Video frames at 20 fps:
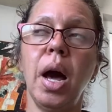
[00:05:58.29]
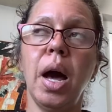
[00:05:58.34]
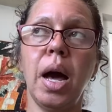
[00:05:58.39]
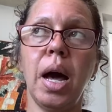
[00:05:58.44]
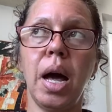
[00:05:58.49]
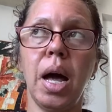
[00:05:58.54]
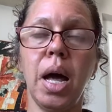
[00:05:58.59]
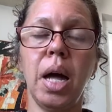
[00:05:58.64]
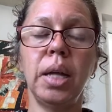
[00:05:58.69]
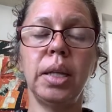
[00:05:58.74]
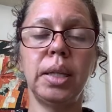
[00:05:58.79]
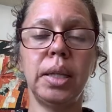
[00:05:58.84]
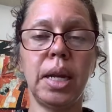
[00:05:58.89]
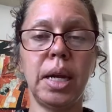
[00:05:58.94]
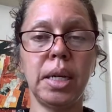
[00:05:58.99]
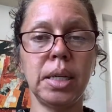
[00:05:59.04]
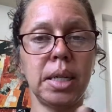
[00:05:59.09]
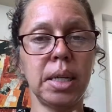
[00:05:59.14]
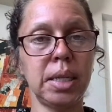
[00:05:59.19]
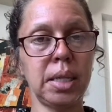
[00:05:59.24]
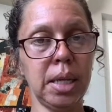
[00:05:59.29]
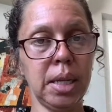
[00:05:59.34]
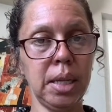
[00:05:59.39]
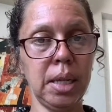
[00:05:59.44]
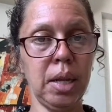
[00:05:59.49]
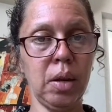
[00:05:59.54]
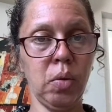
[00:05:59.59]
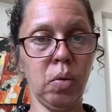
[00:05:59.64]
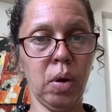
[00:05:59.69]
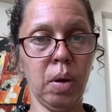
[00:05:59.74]

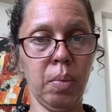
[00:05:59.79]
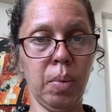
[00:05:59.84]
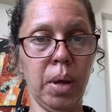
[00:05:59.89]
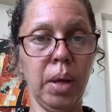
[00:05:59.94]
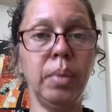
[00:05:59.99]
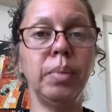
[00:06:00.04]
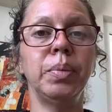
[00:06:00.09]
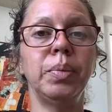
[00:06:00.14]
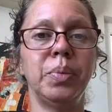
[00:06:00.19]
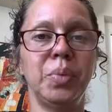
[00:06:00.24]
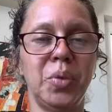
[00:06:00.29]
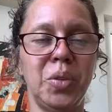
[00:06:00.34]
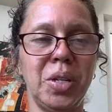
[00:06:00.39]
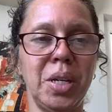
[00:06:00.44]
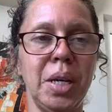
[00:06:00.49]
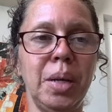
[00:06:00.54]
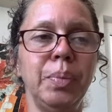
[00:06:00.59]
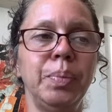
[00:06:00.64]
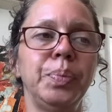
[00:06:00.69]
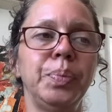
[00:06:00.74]
369, ¿sí?